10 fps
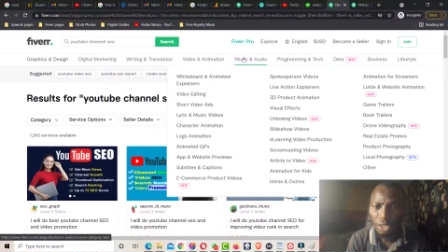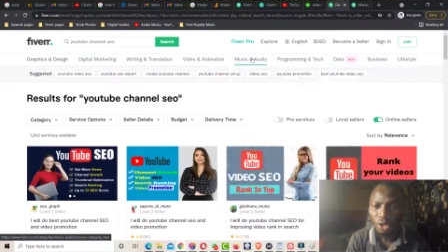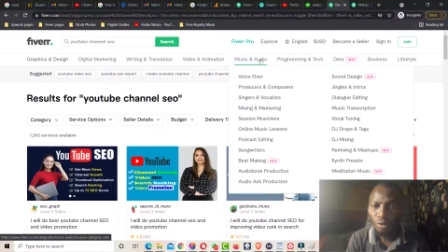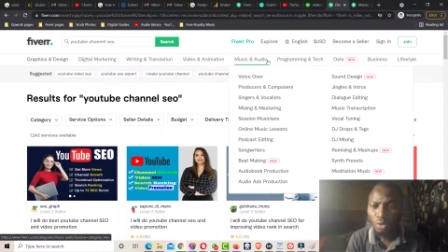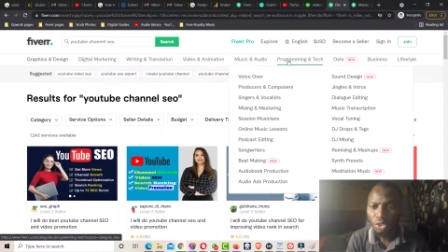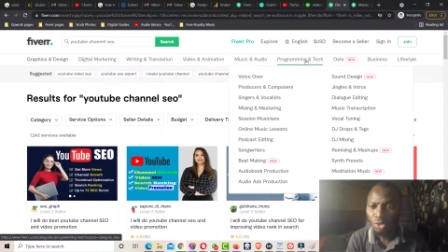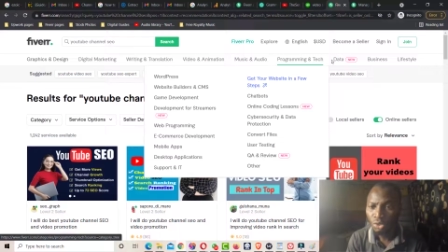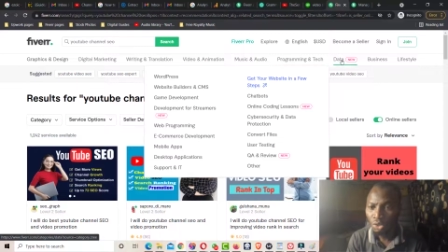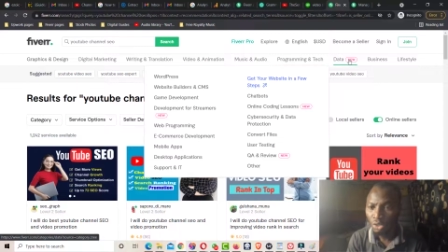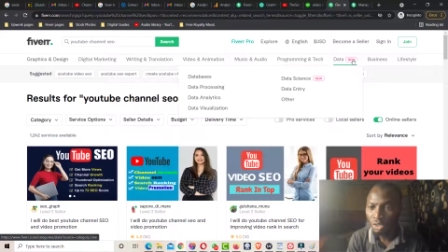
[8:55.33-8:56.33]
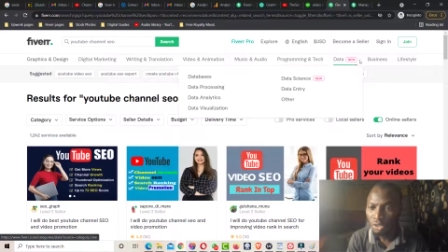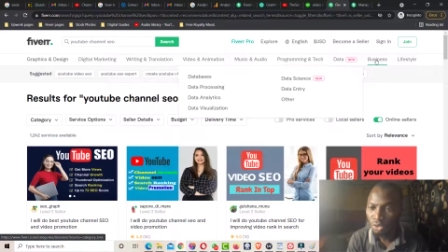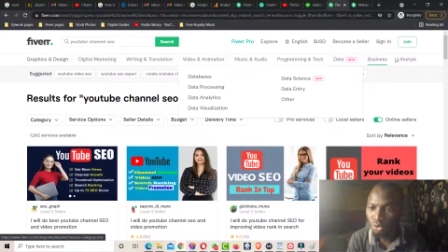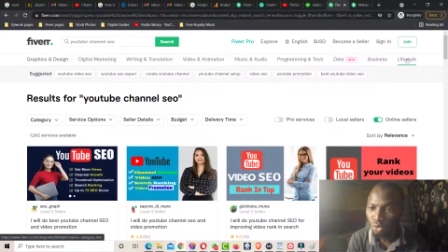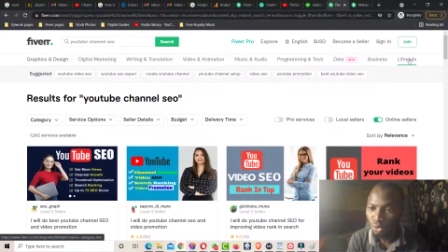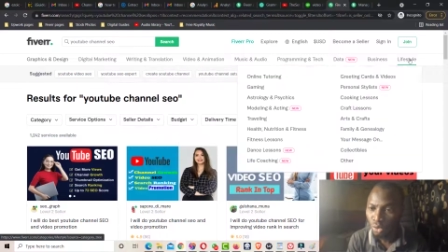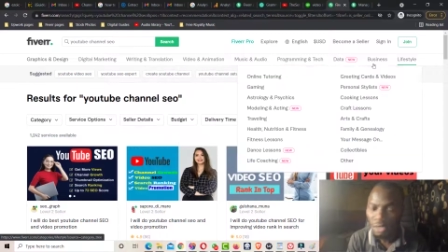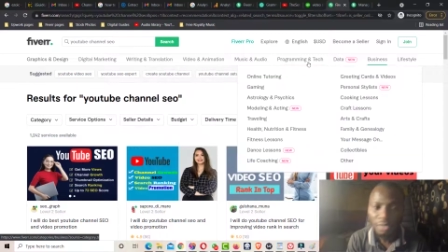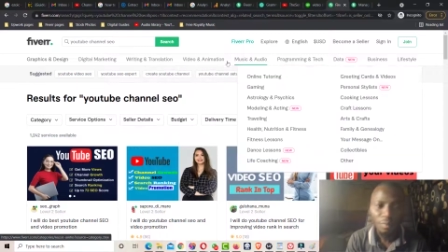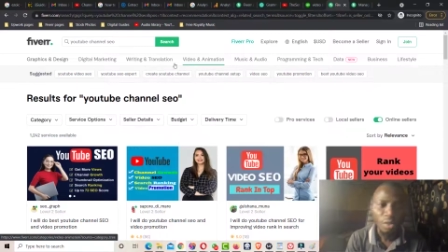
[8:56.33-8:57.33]
what you just need to do is
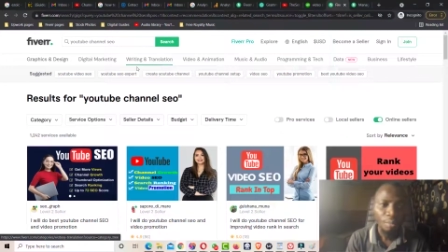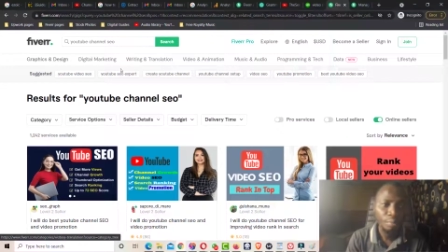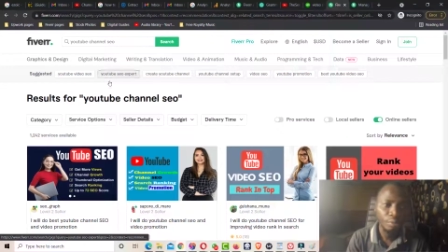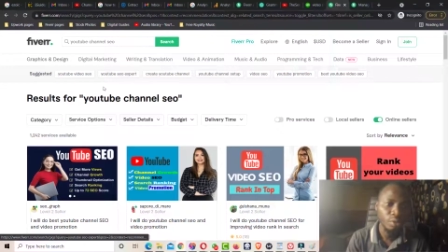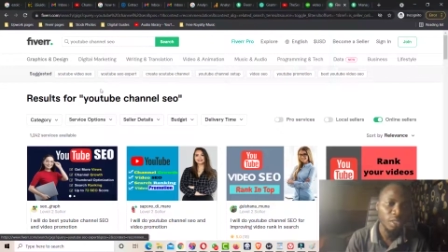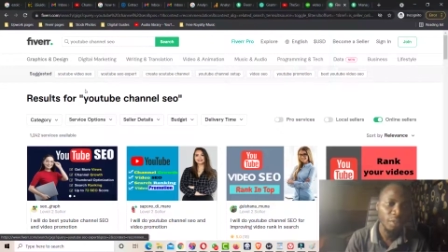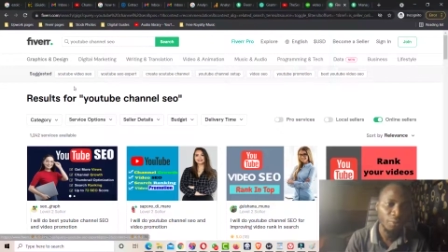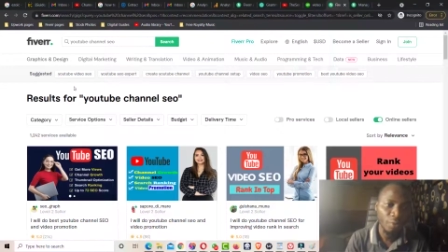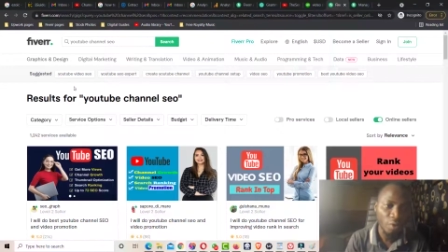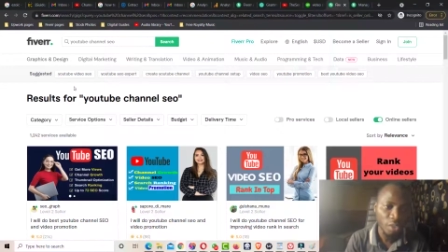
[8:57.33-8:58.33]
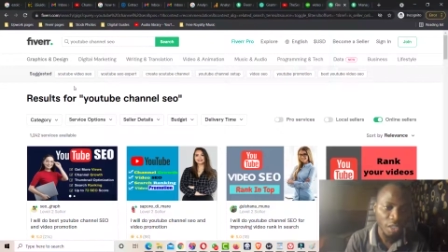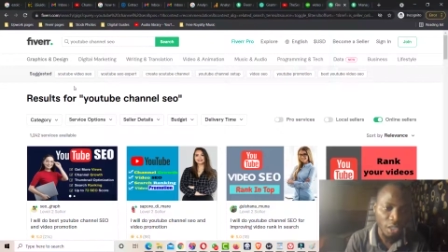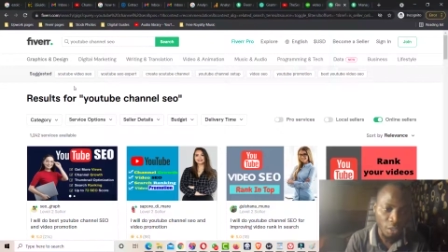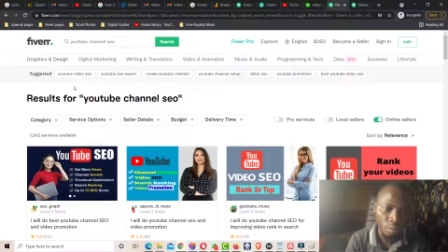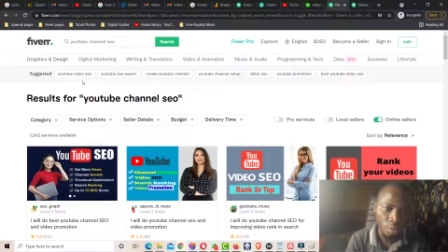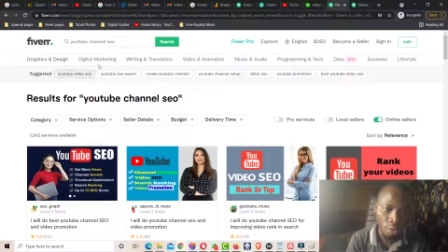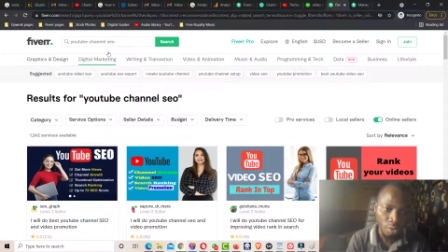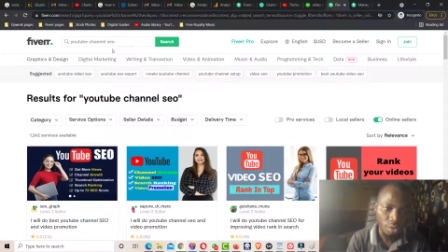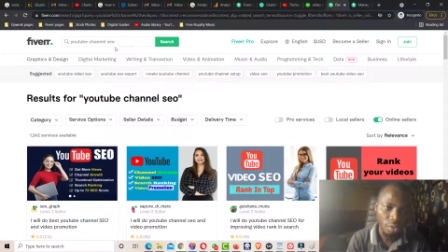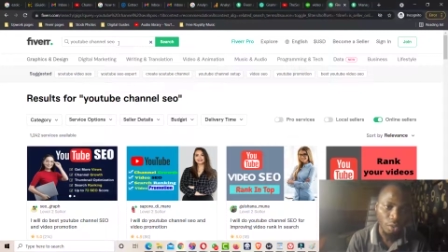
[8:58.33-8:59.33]
put a first keyword
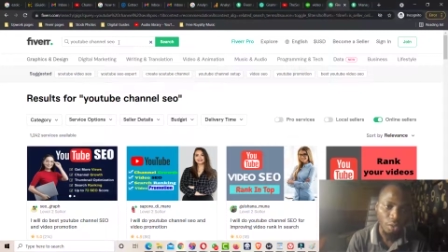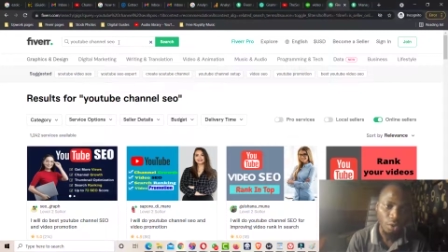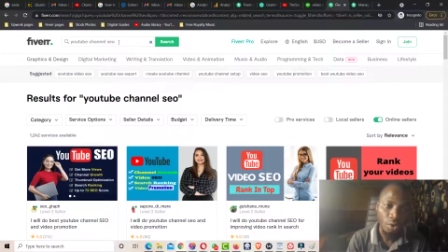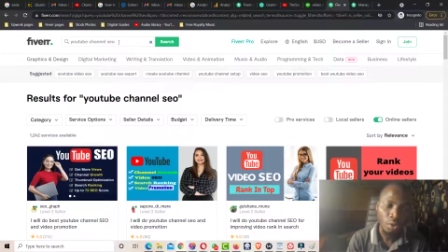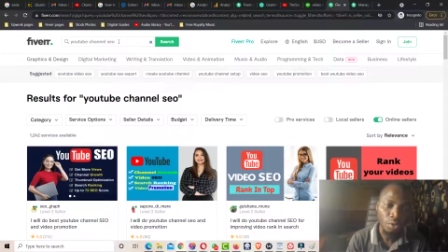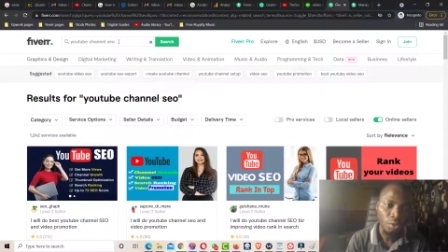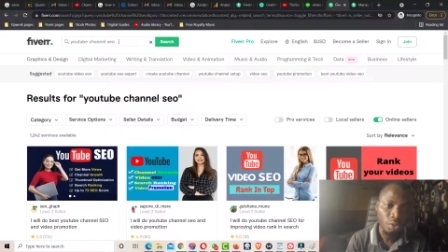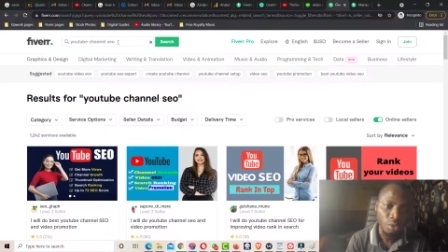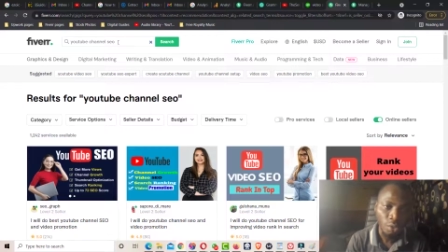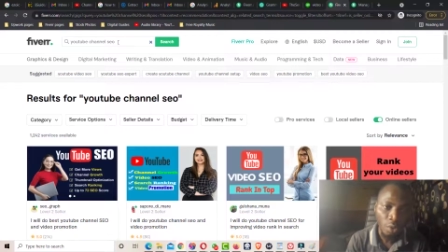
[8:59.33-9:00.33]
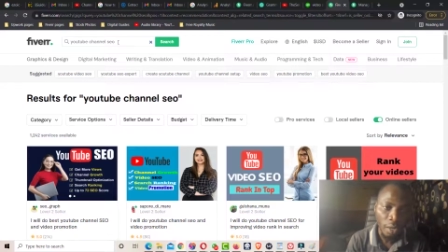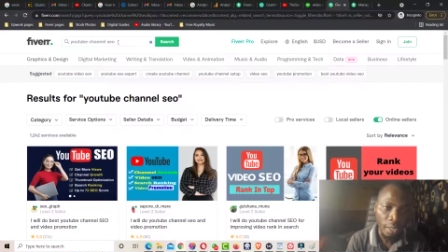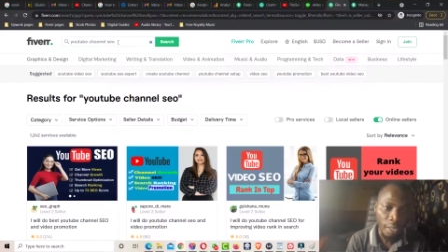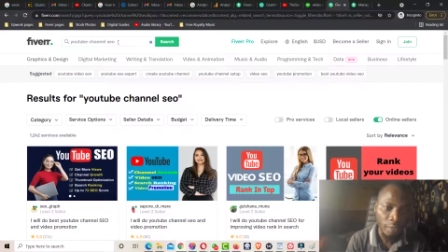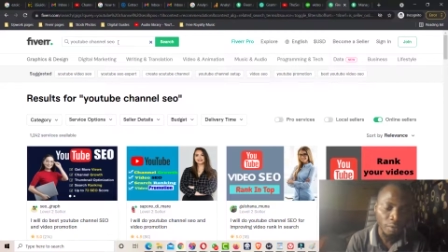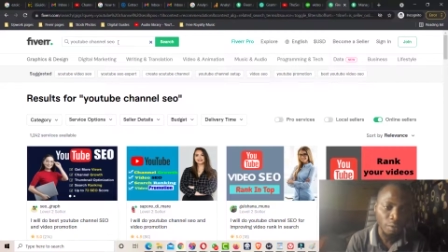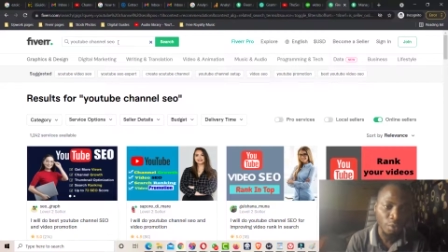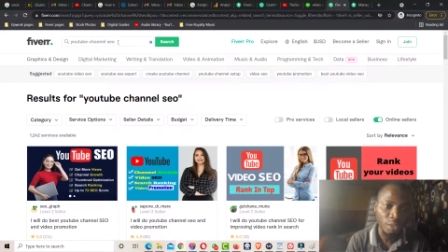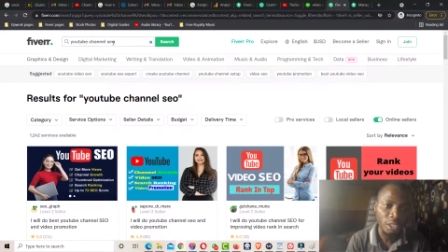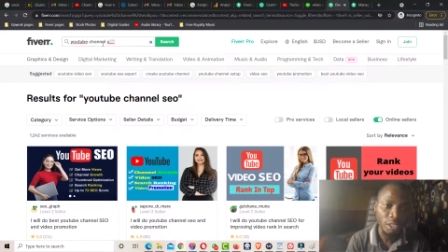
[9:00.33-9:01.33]
on your account on
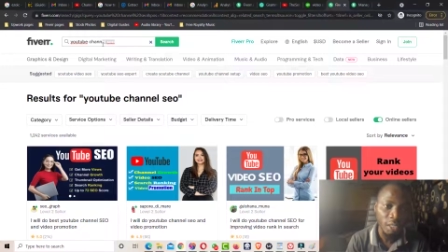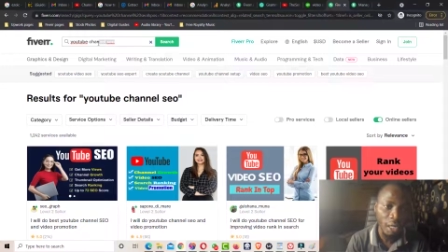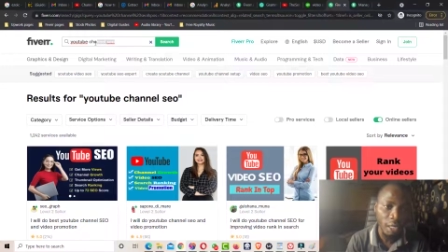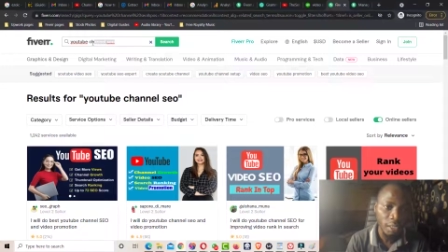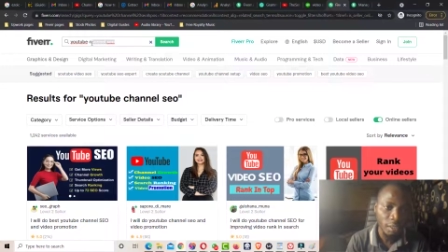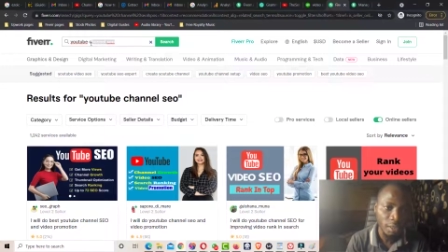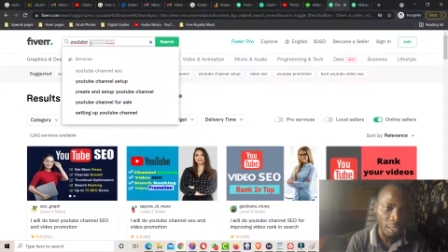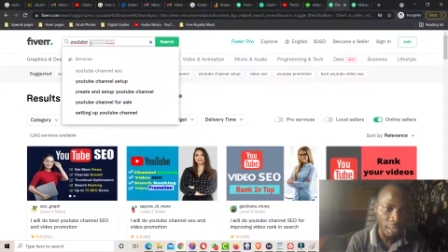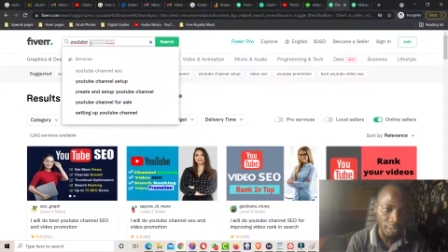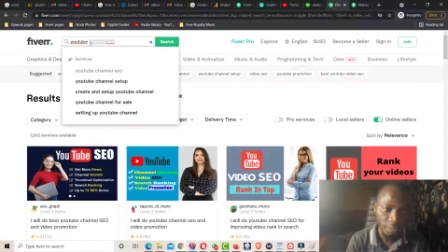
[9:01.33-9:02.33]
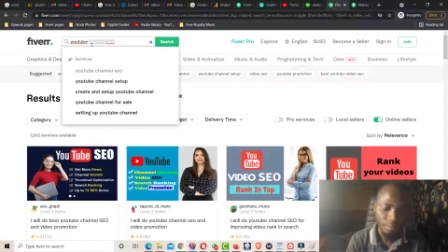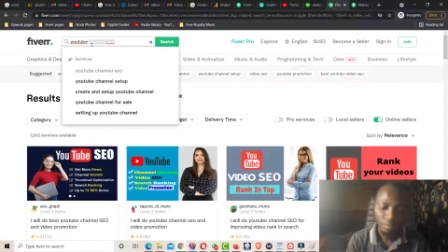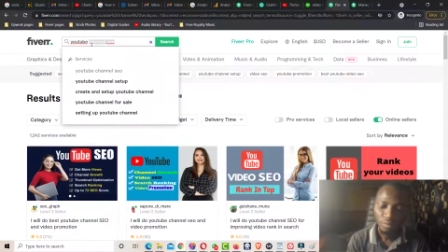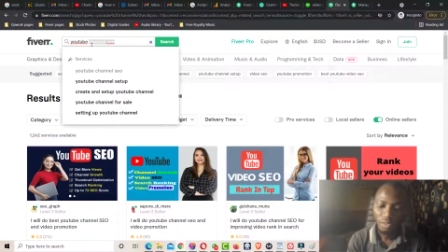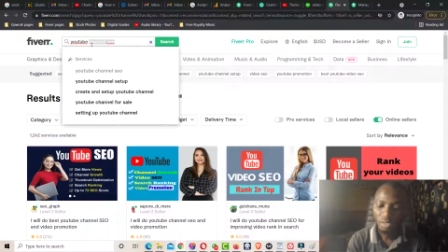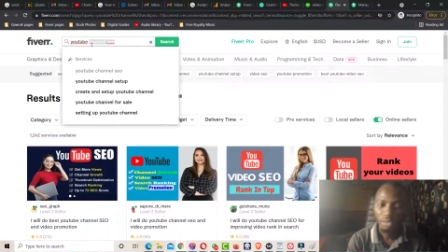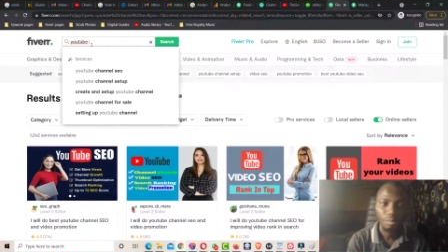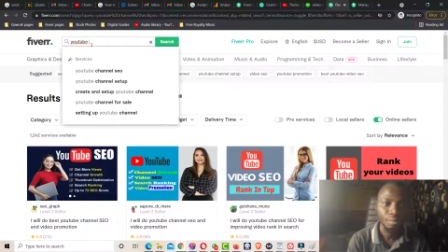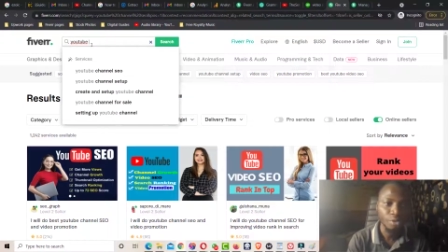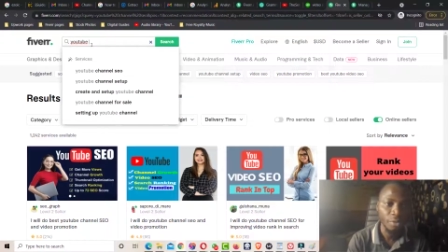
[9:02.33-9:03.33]
this search.
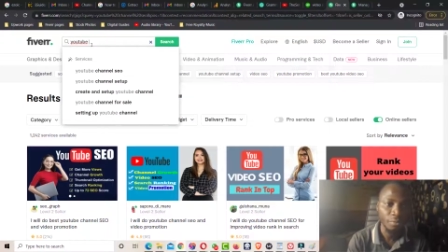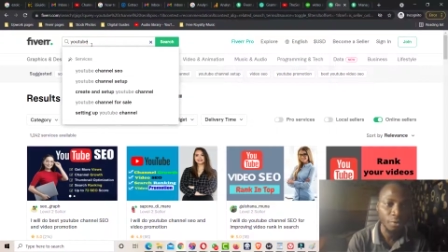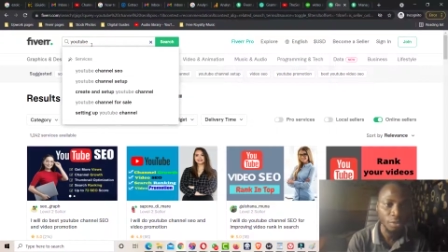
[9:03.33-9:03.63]
Put the first